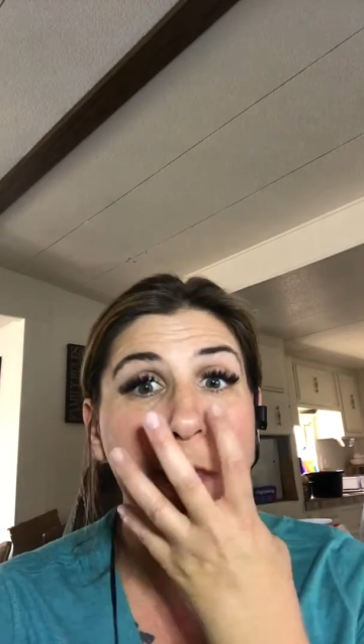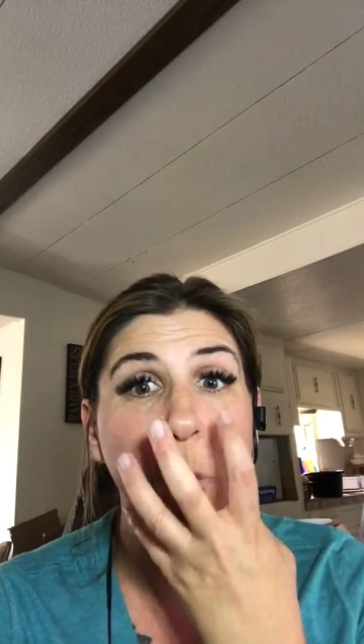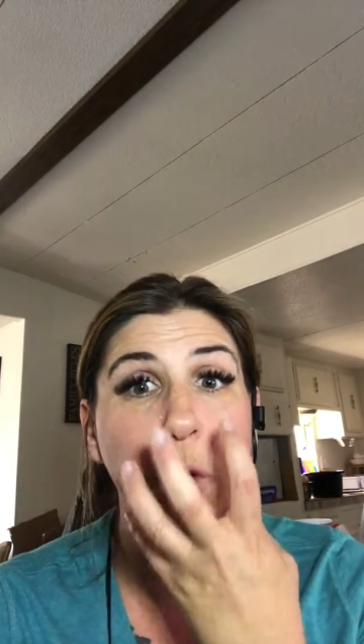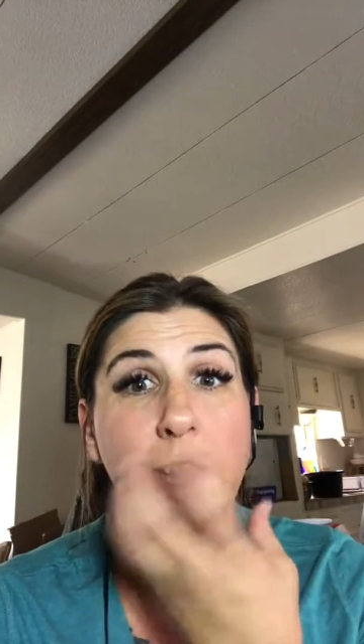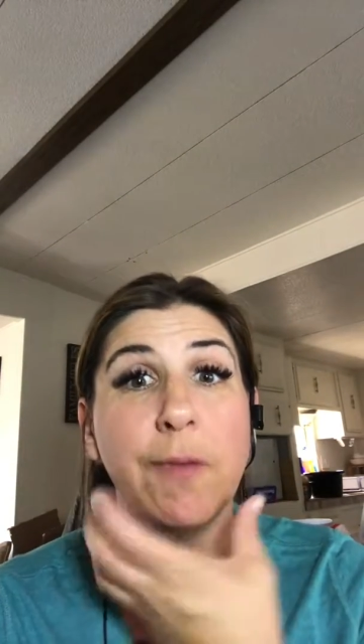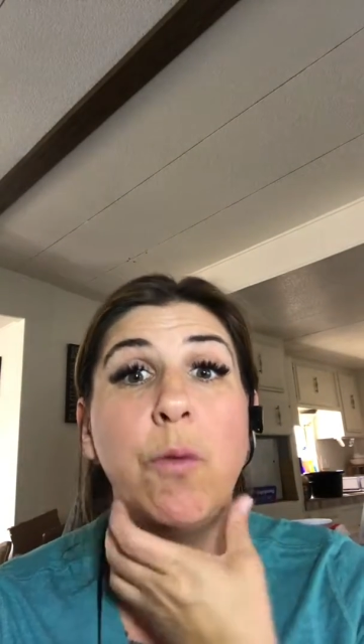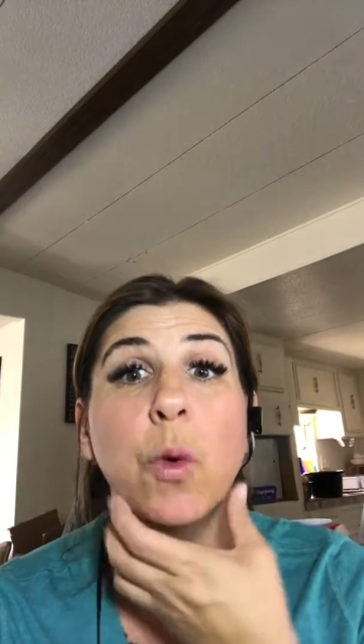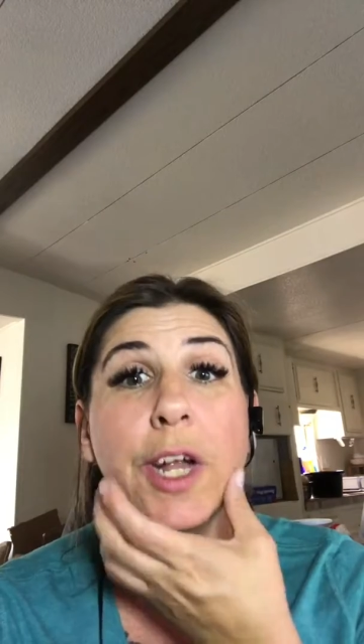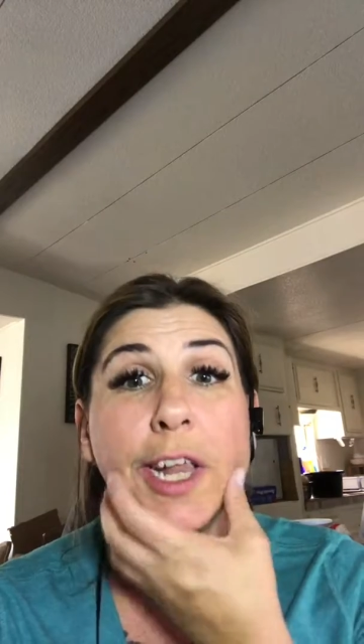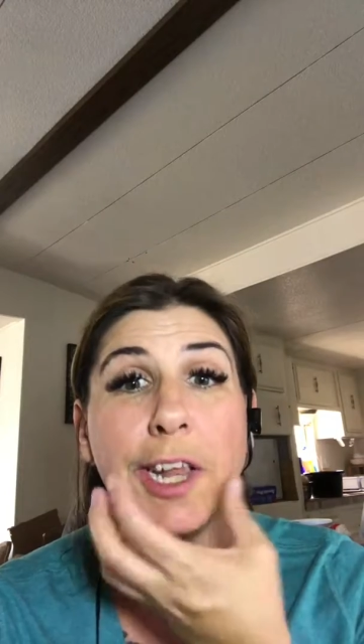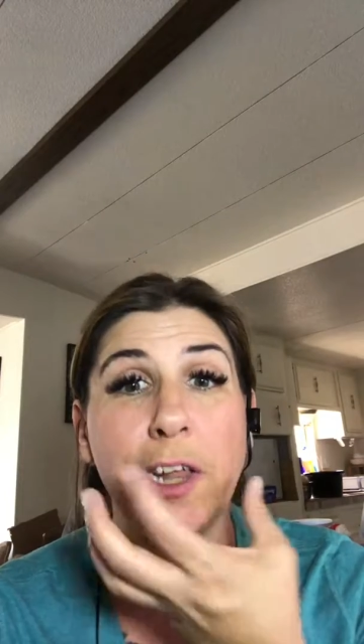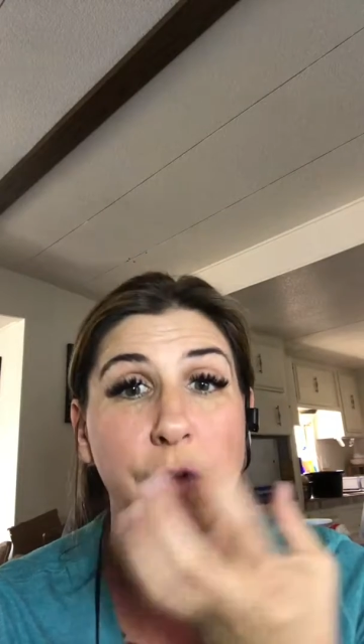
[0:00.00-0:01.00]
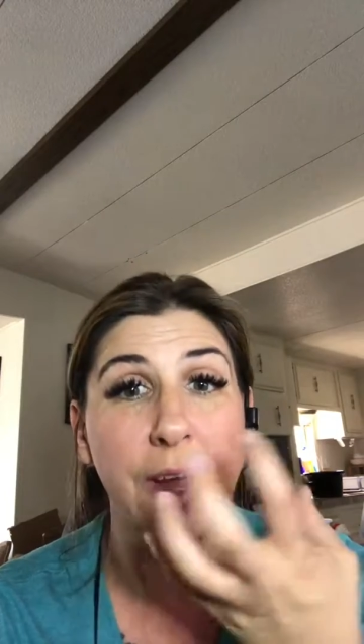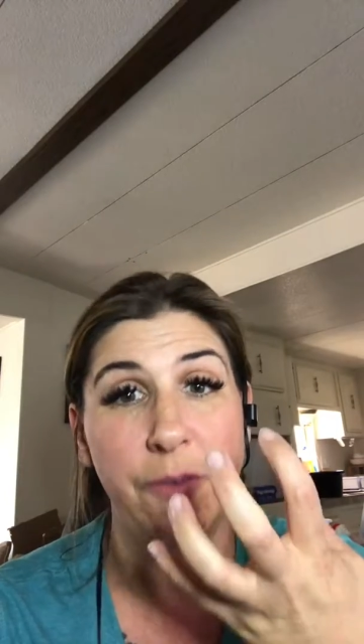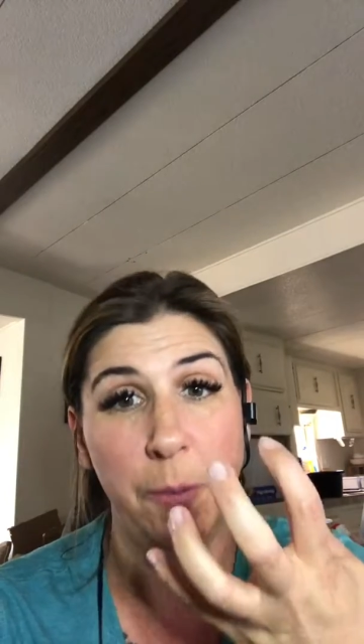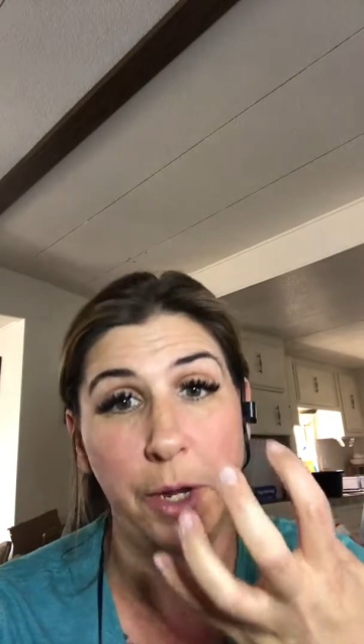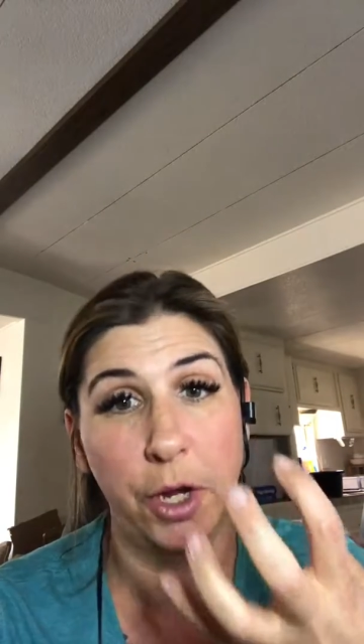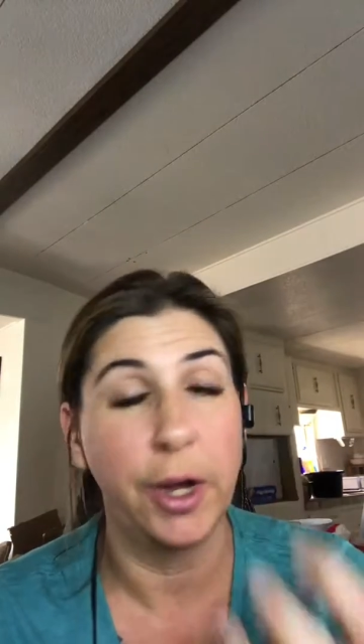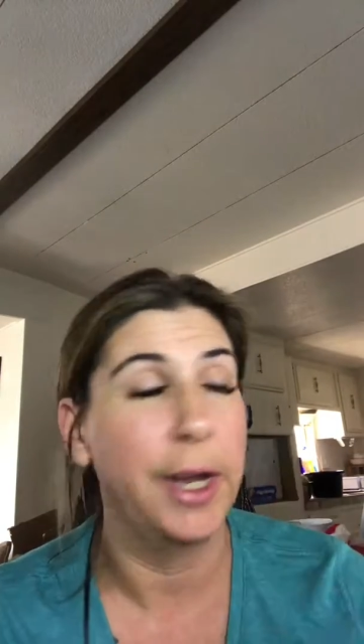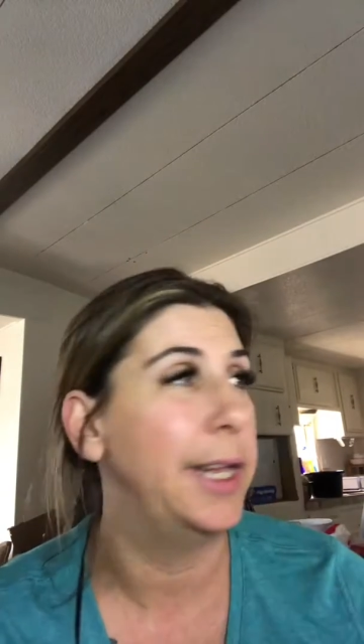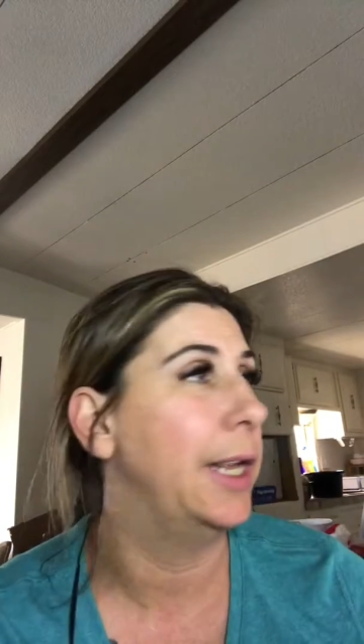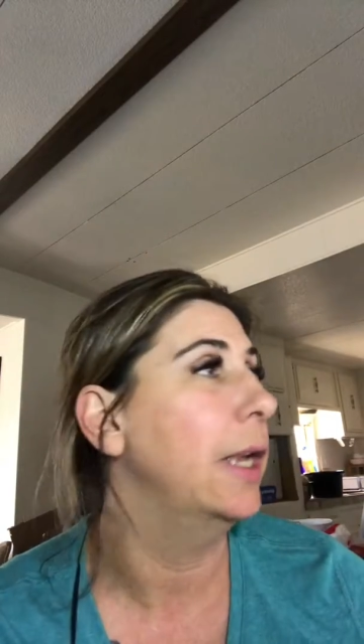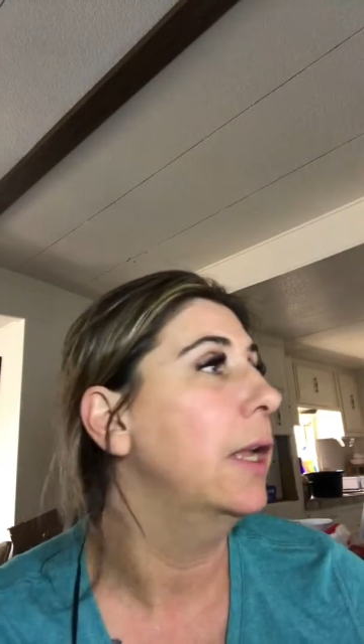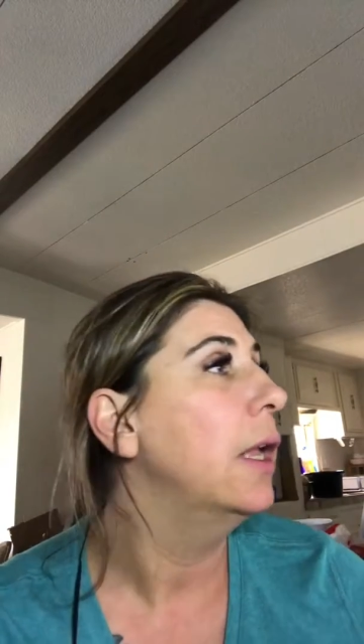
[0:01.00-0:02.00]
hoarse voice is driving me
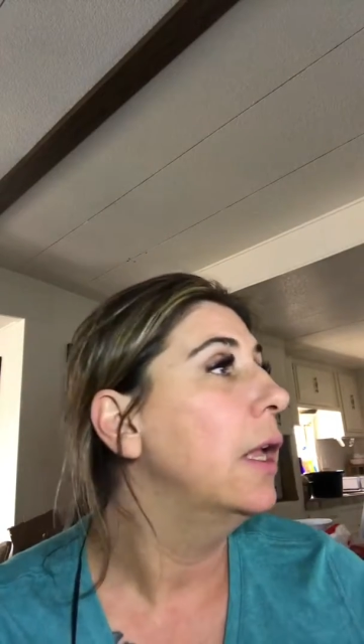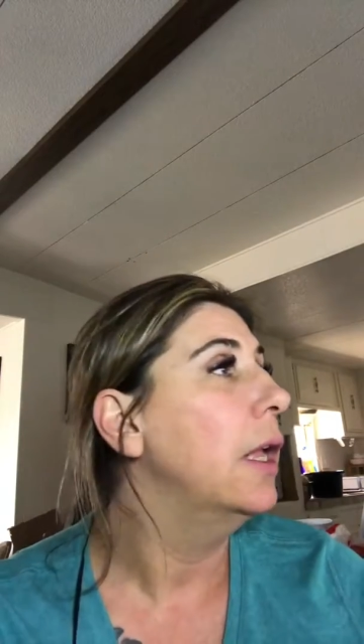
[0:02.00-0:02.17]
crazy